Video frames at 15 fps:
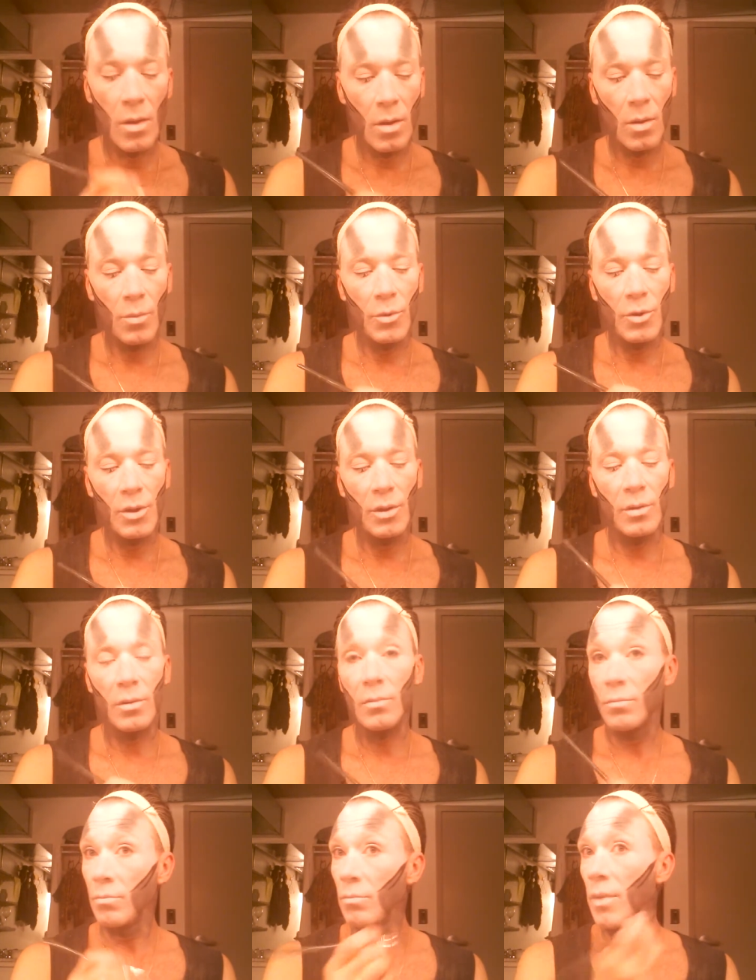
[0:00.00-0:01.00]
which means
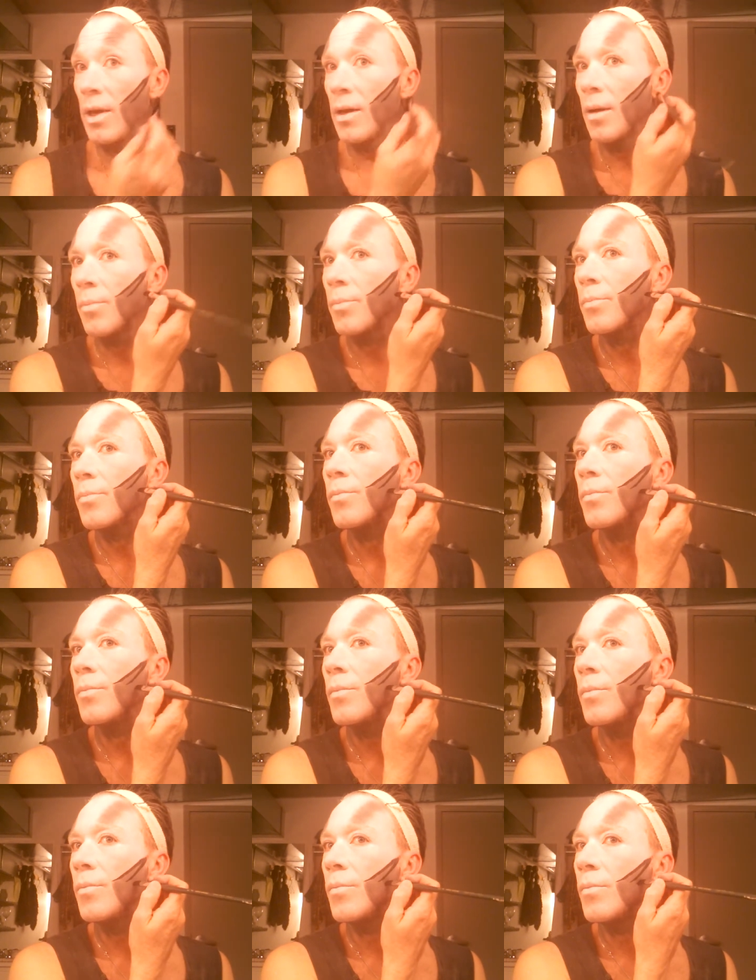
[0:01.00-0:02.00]
makeup
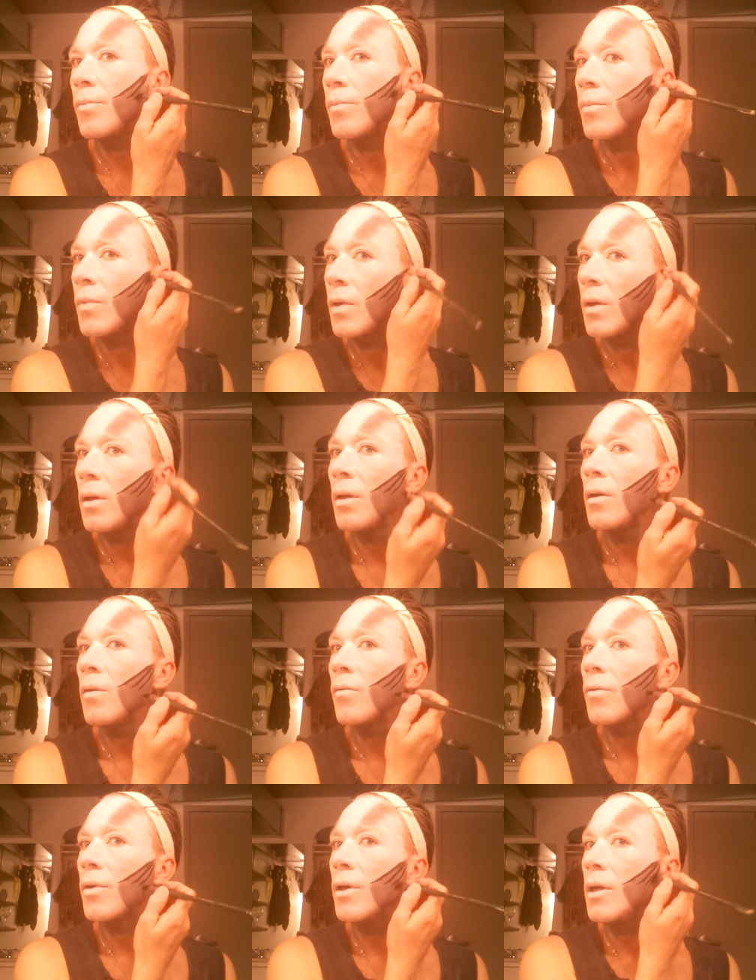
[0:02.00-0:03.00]

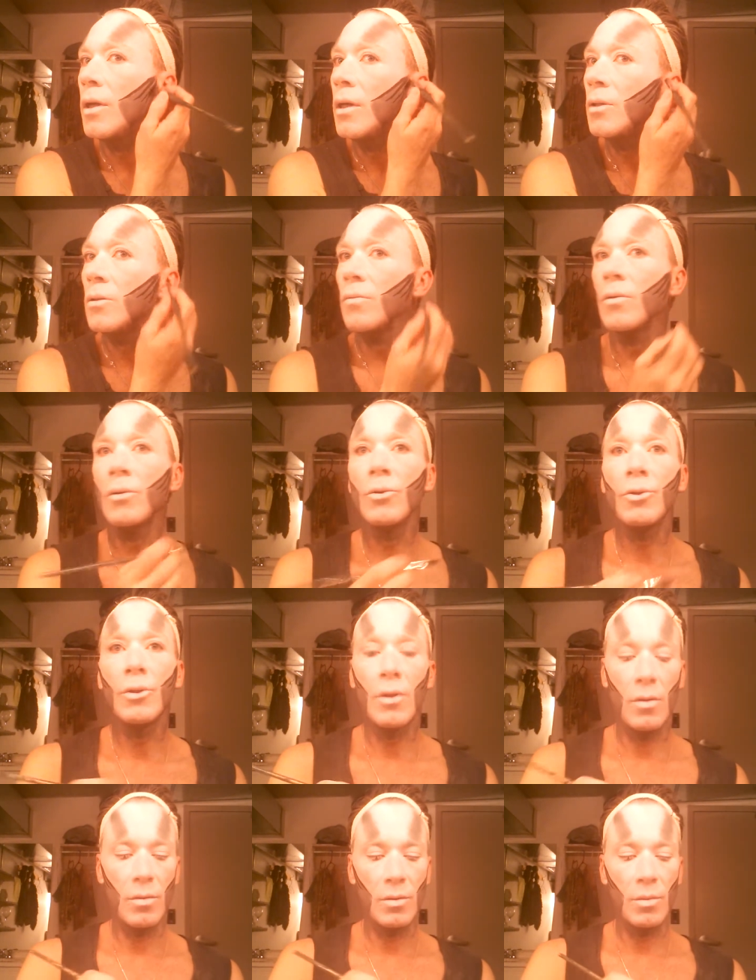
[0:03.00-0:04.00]
for each of those
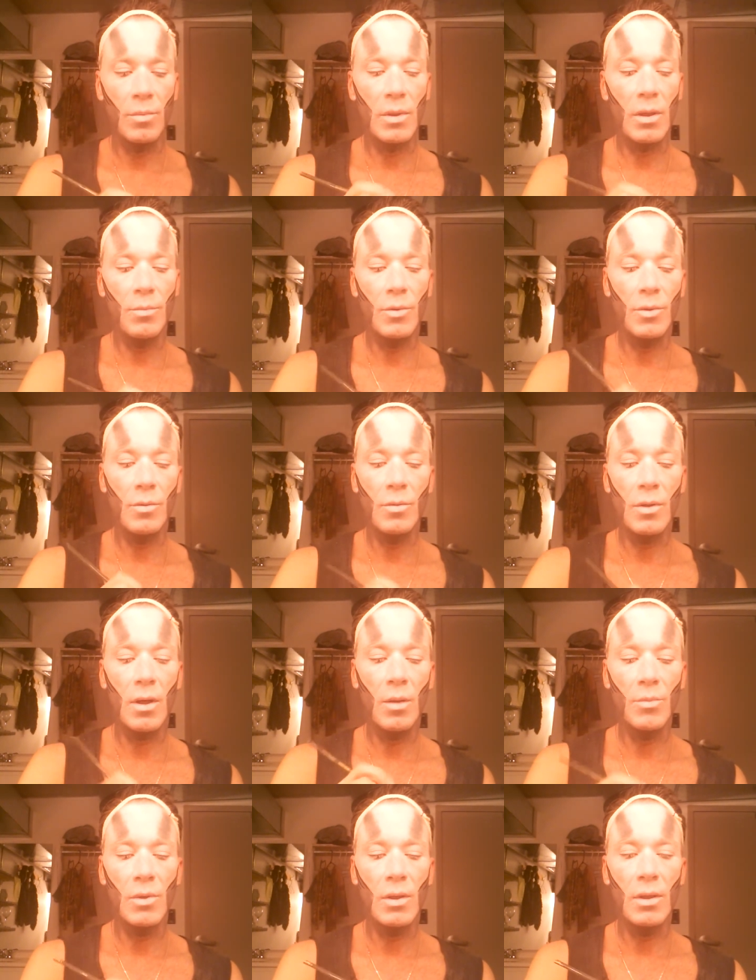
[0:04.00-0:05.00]
shows, sometimes 2
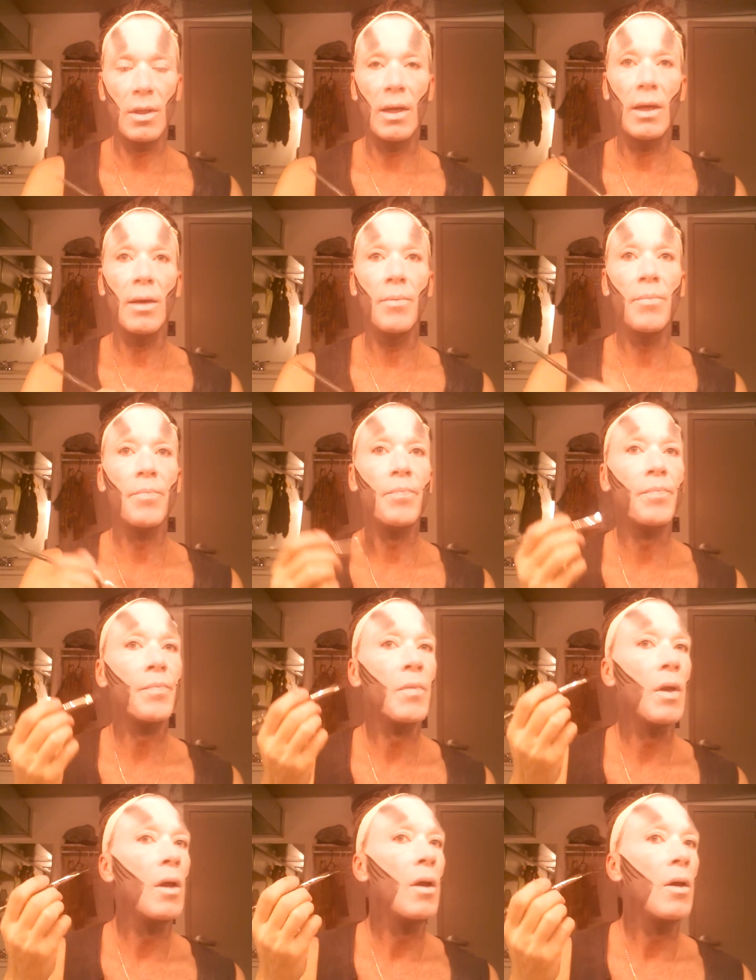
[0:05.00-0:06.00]
times in a day,
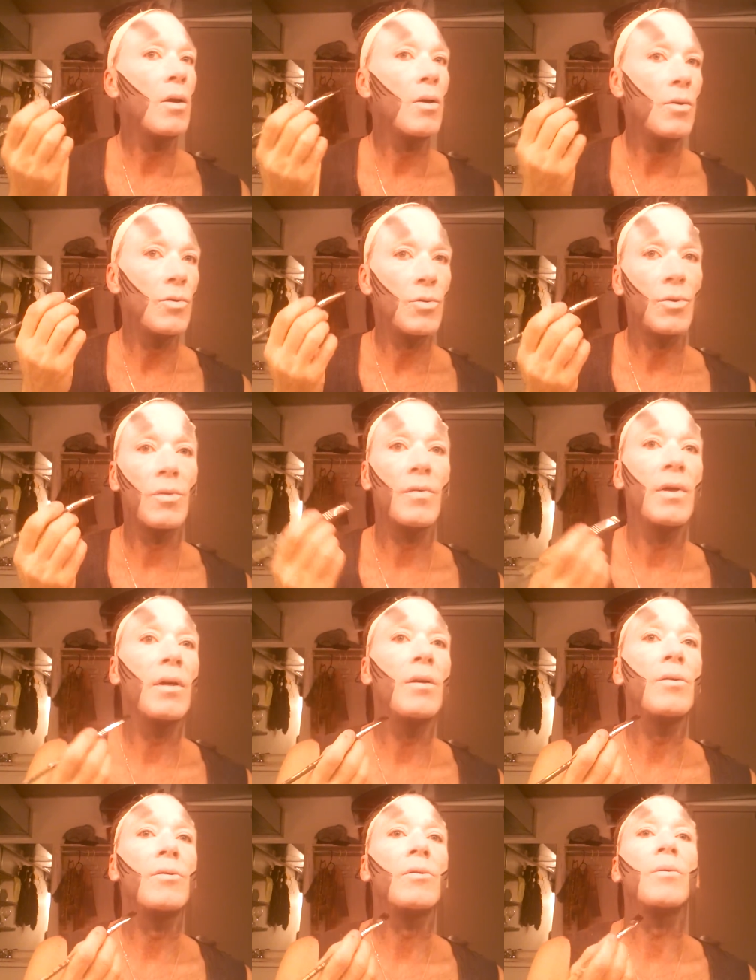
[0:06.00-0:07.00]
you sort of get
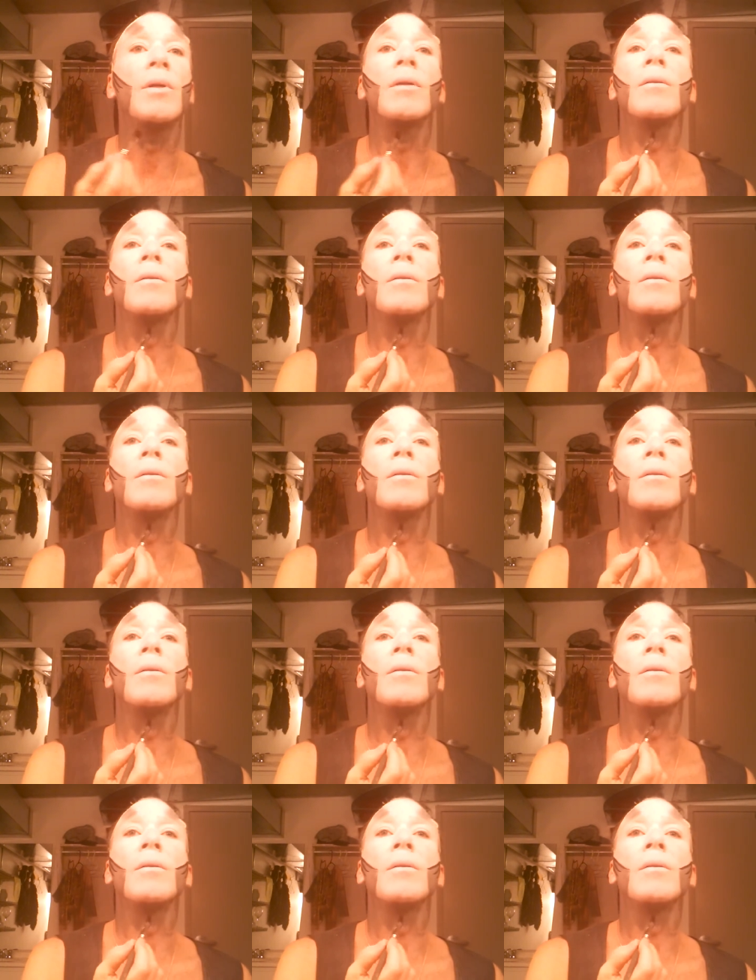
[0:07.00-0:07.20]
used to it.